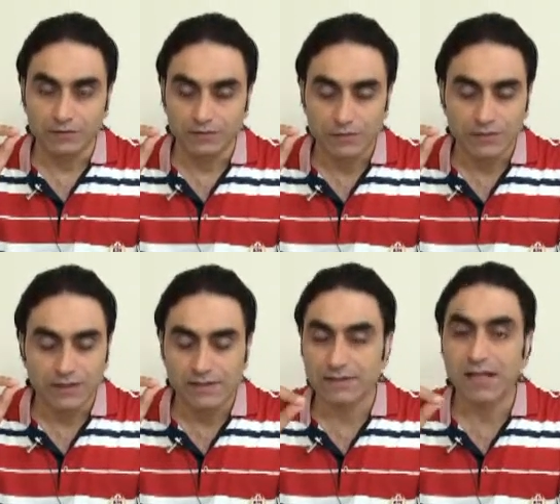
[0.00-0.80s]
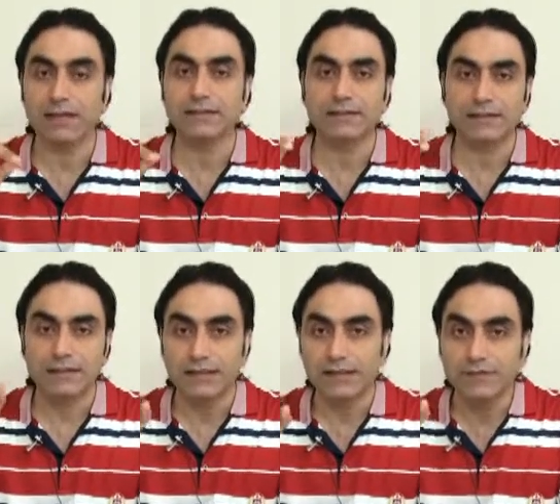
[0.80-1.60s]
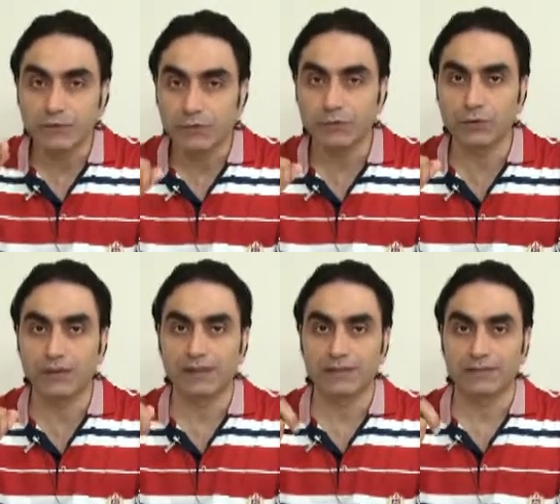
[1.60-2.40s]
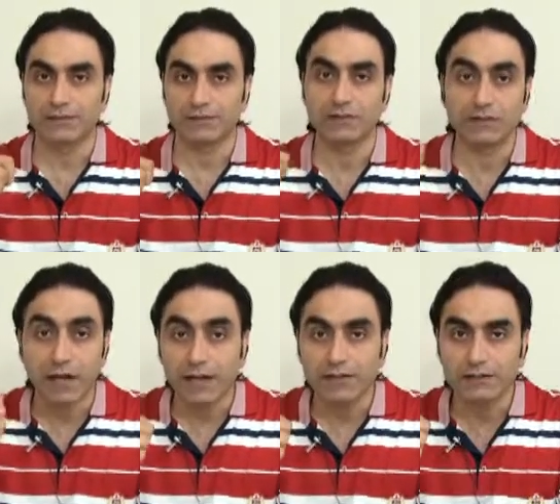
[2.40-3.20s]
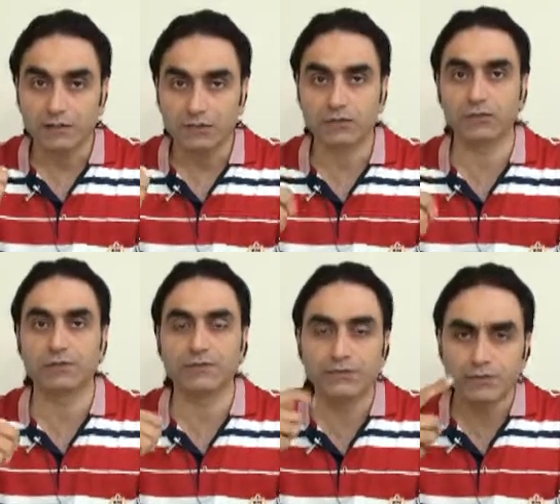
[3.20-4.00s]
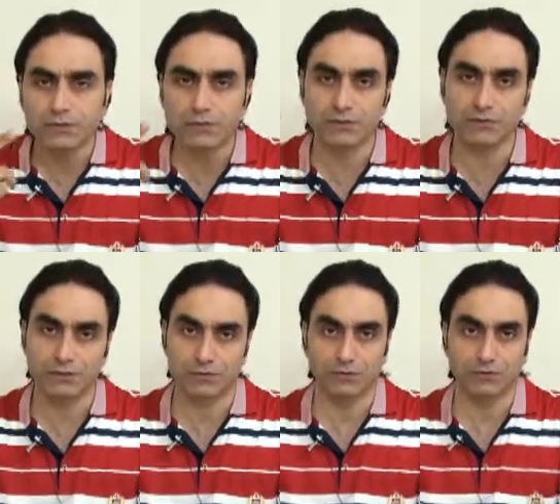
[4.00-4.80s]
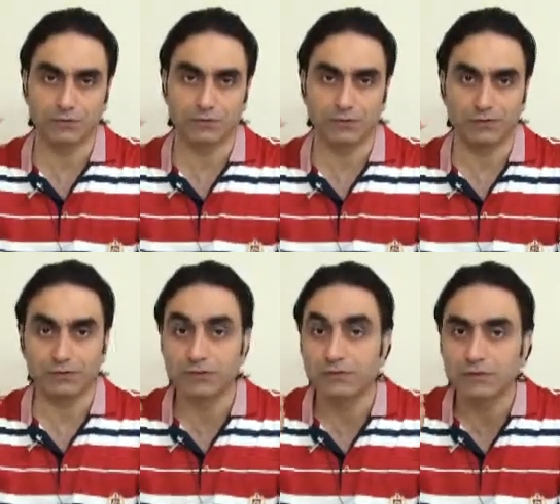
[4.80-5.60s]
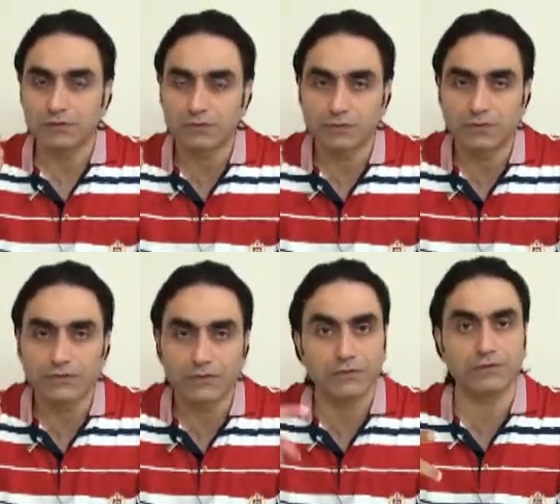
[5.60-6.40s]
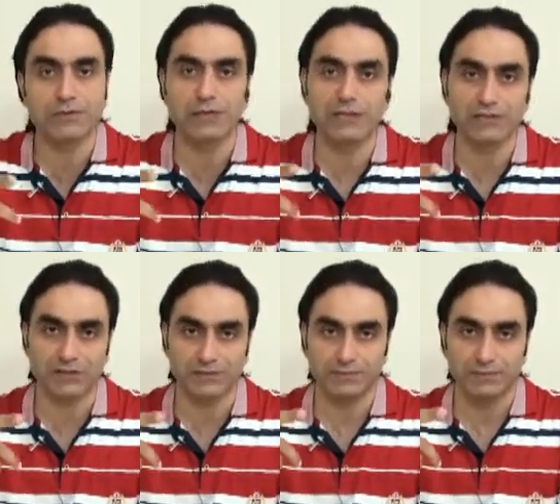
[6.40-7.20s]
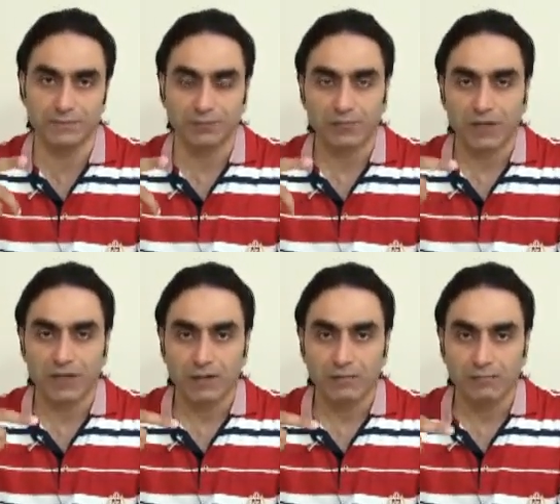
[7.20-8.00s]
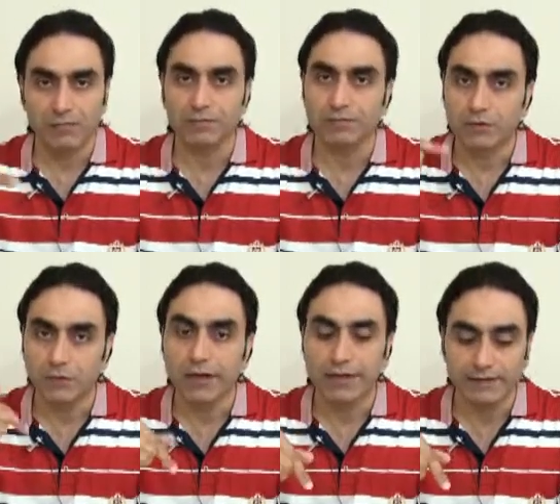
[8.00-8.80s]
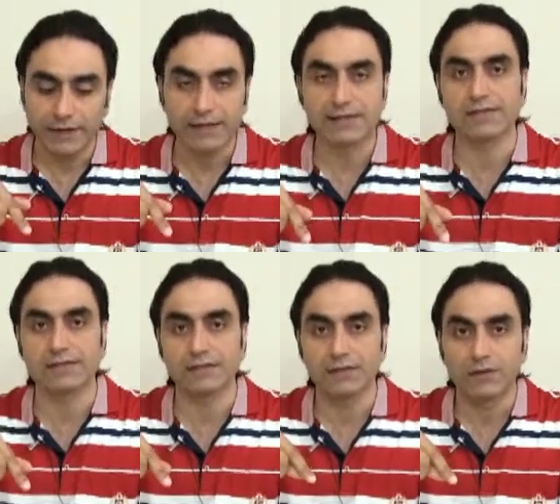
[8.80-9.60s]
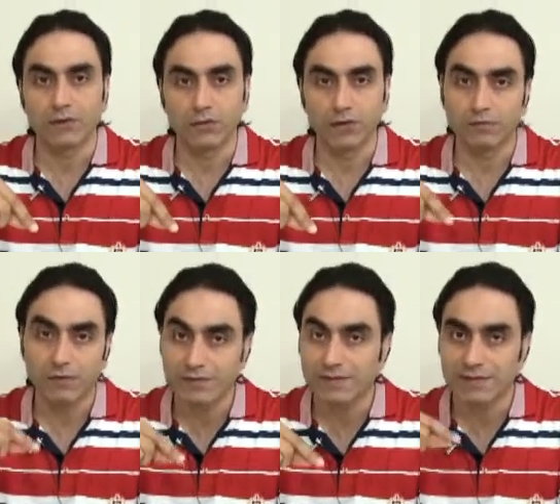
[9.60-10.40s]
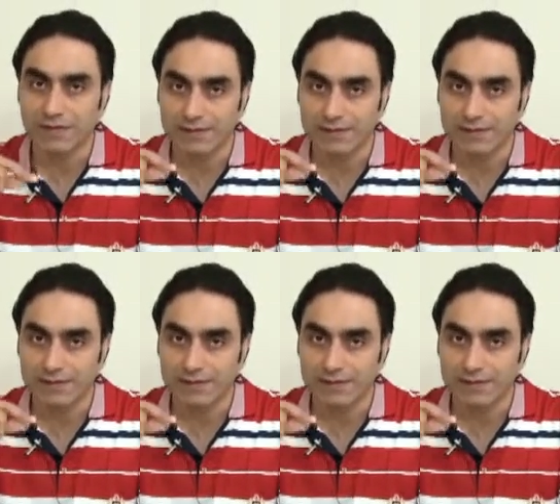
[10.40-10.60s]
does not give you the right to refute the truth, to refute the religion. Look at the answer when Moses